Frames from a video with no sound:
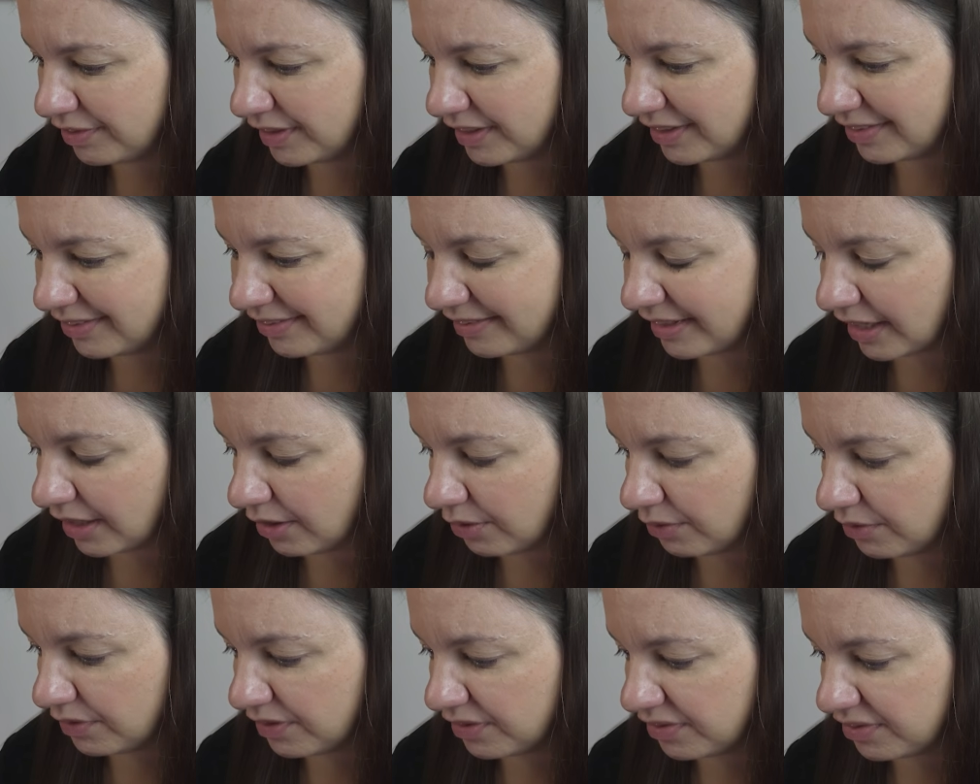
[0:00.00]
that
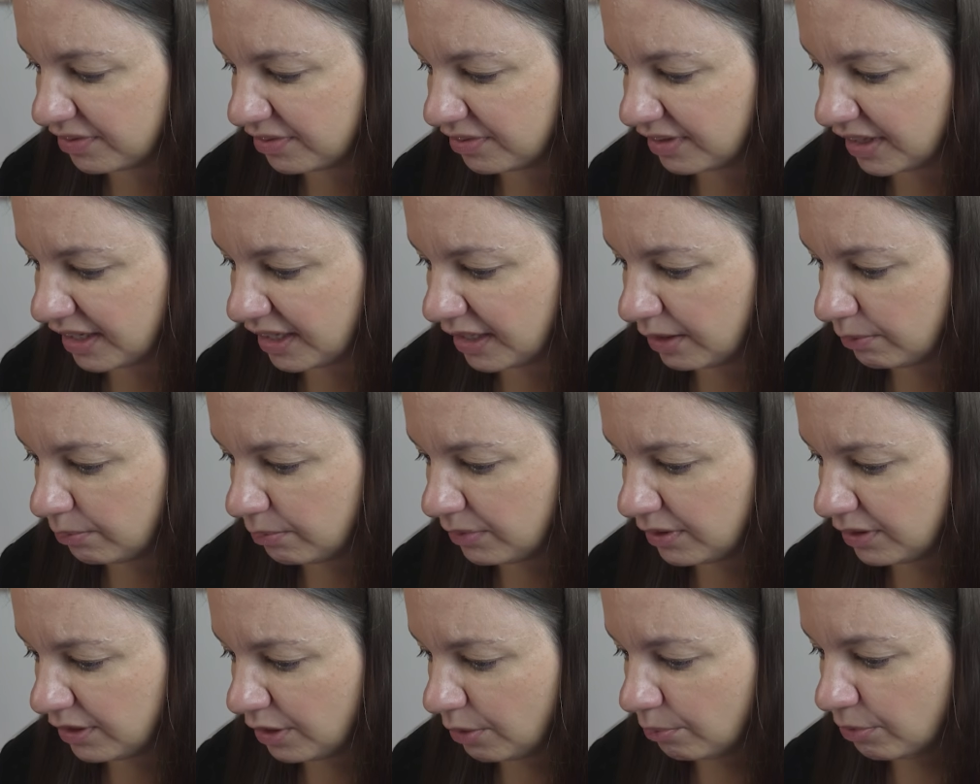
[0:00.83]
sound the
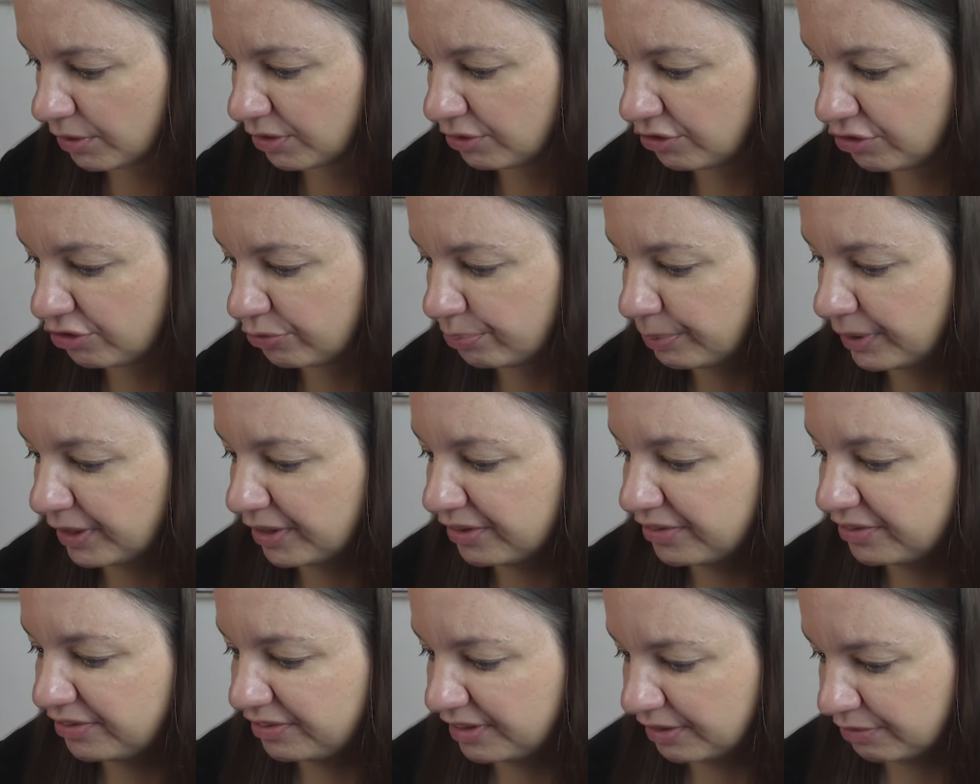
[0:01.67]
same but are
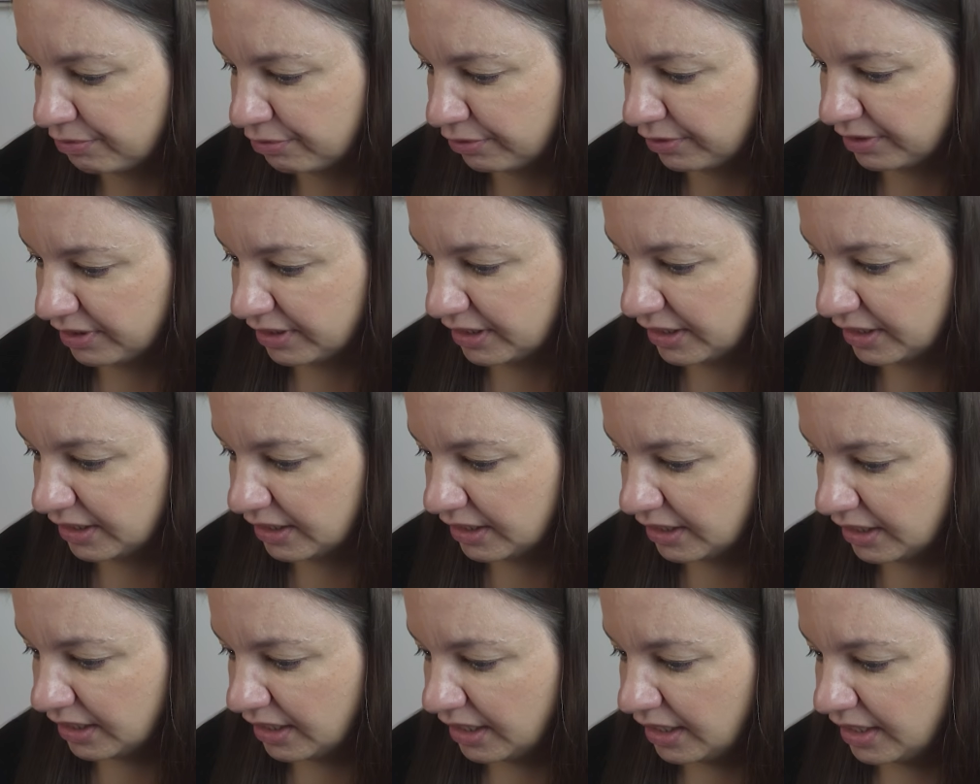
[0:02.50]
spelled differently.
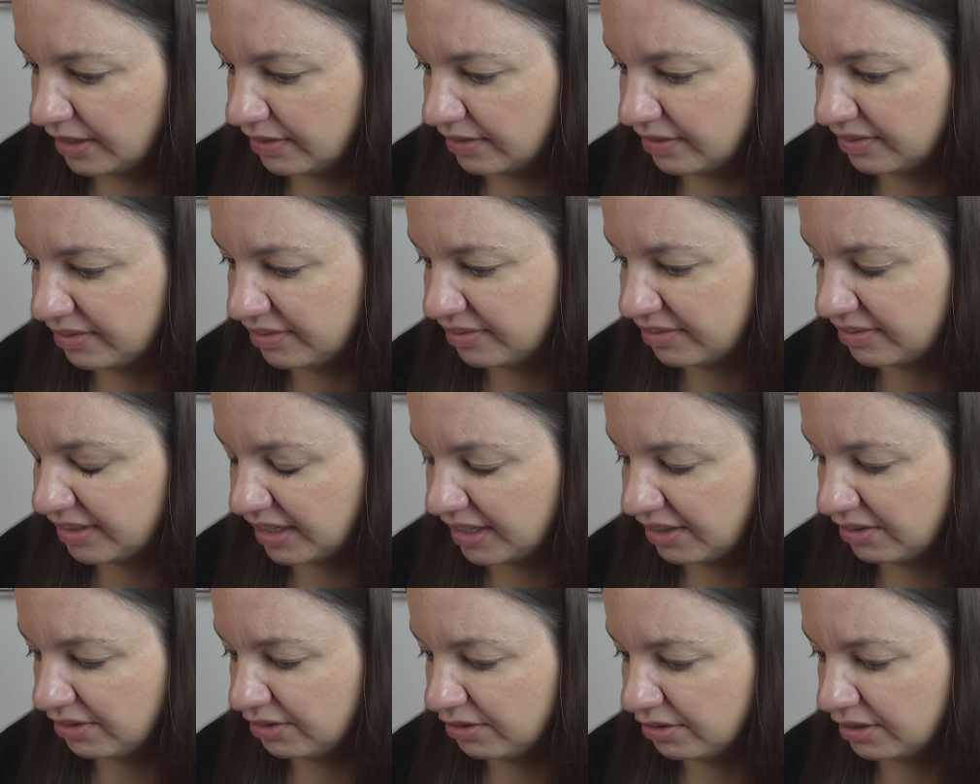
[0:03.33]
The
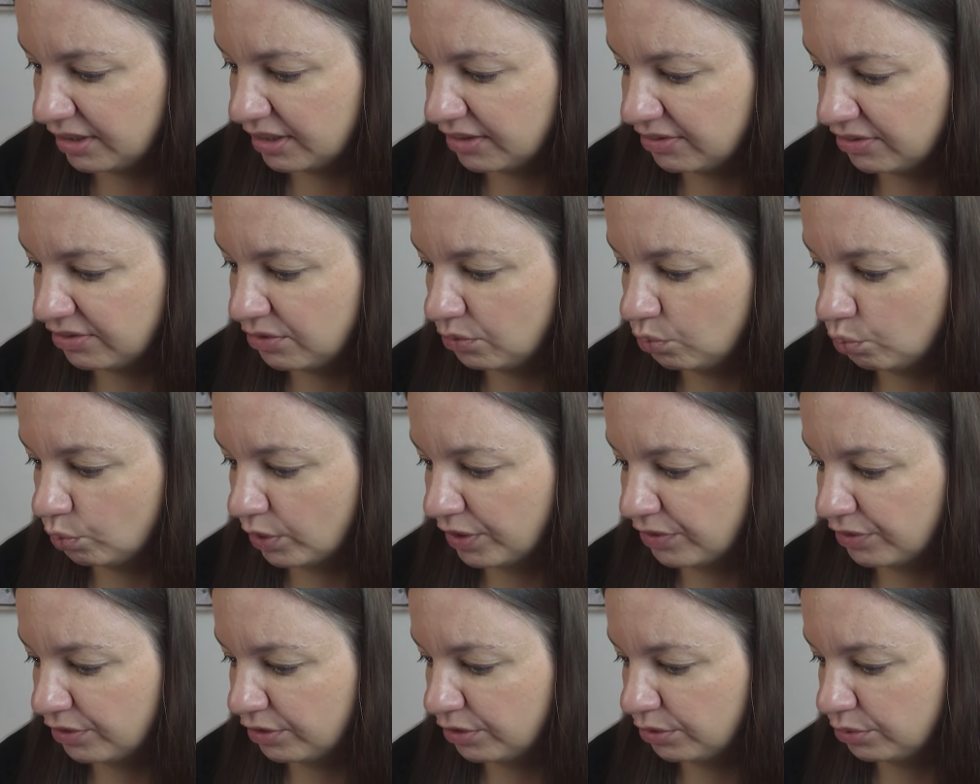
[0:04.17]
standard isn't
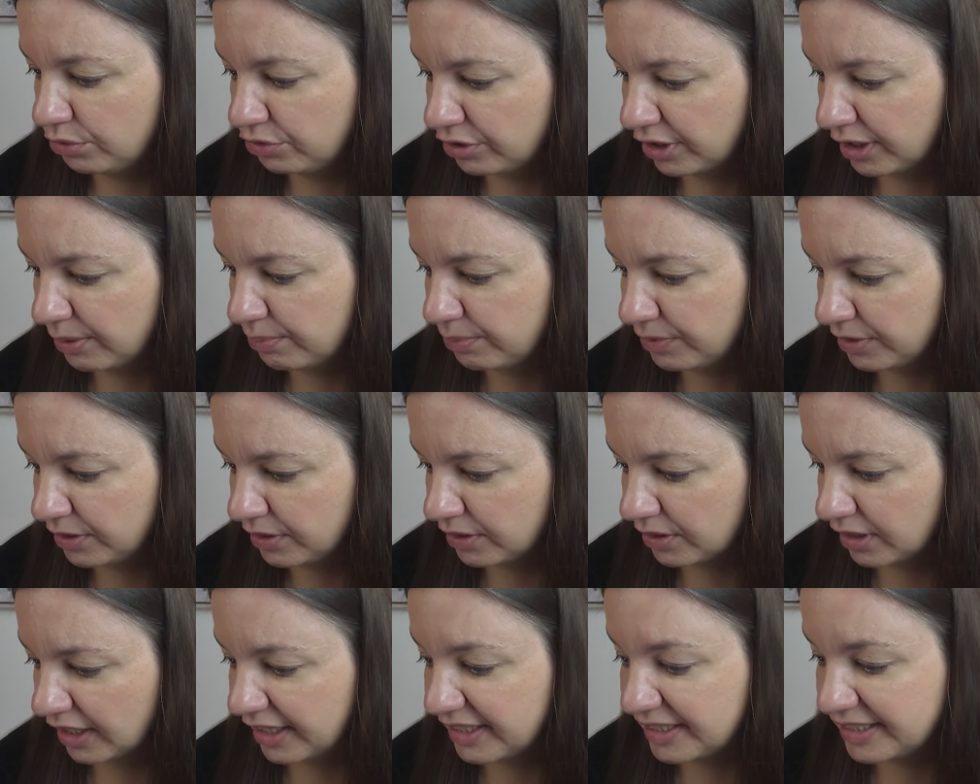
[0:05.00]
whether you typed
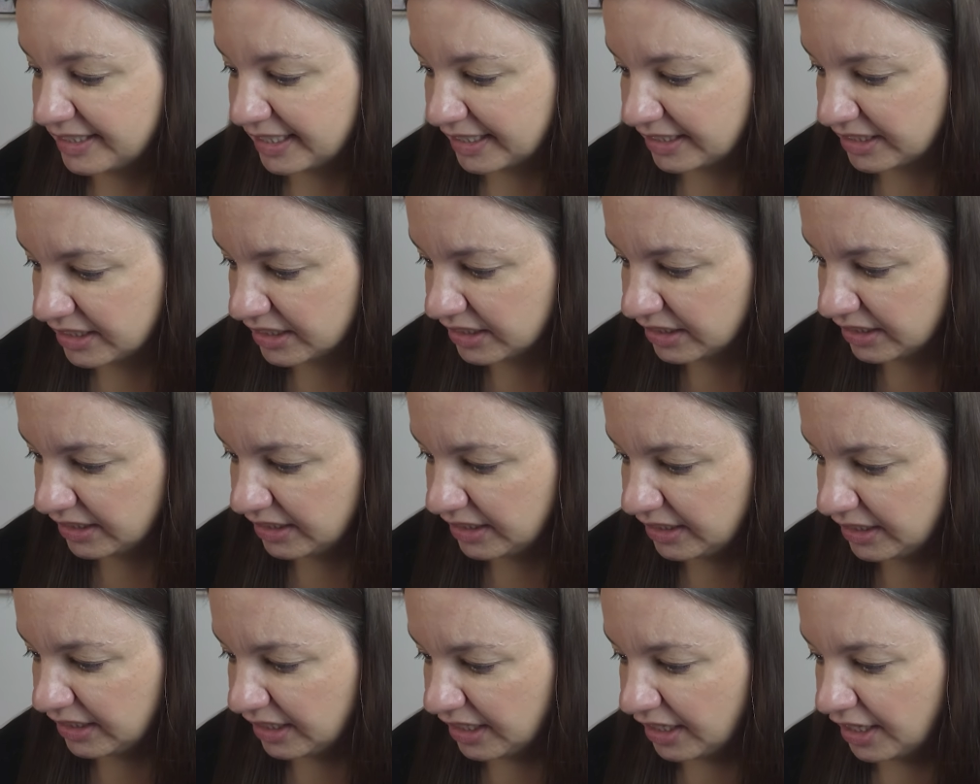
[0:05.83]
it
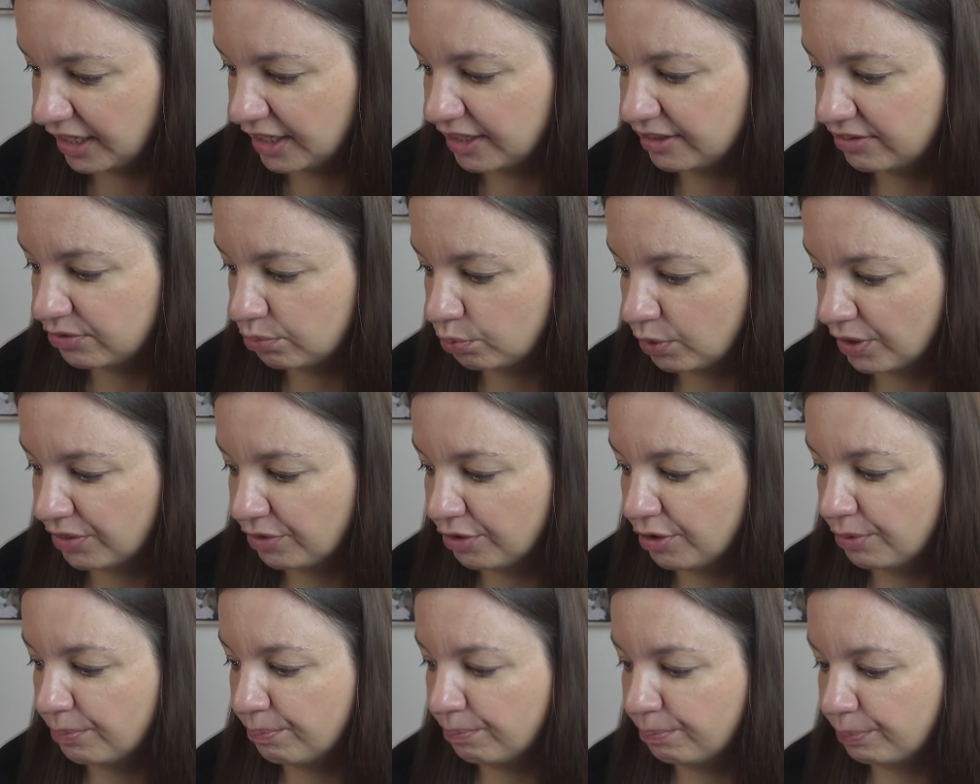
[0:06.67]
identically, it's
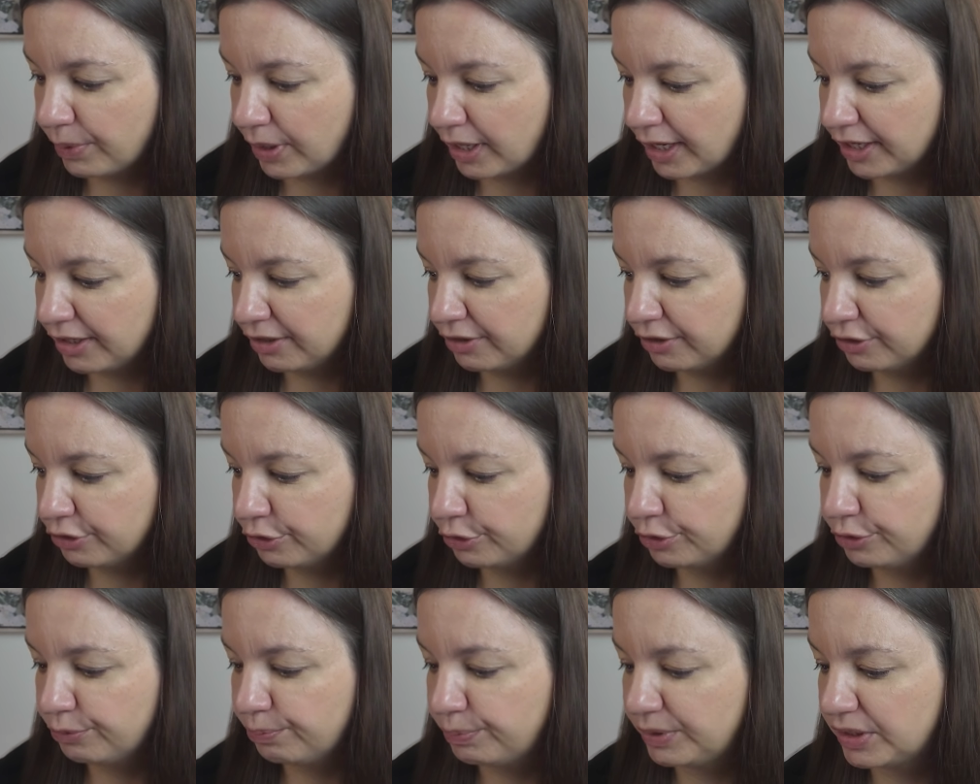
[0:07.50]
whether a buyer
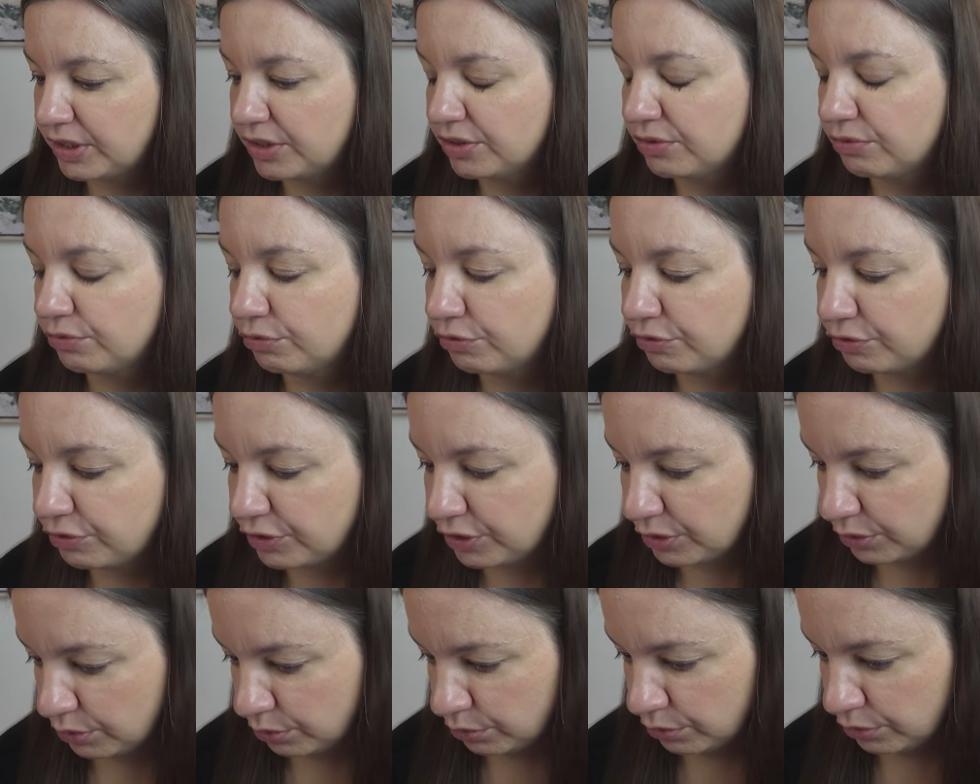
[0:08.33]
could be
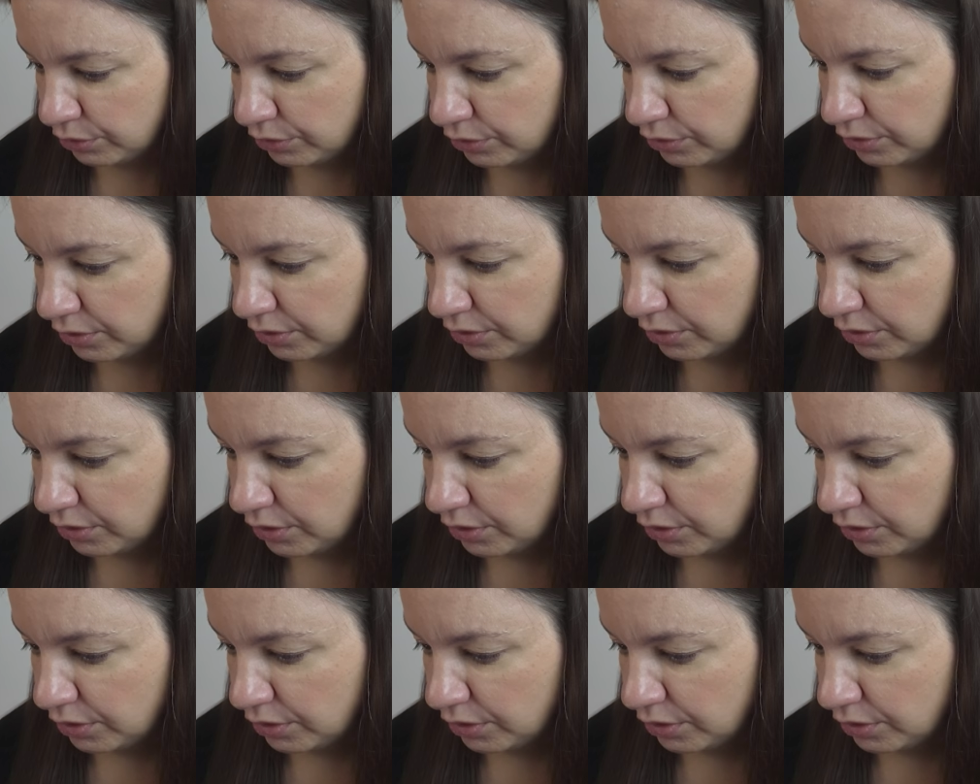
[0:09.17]
confused.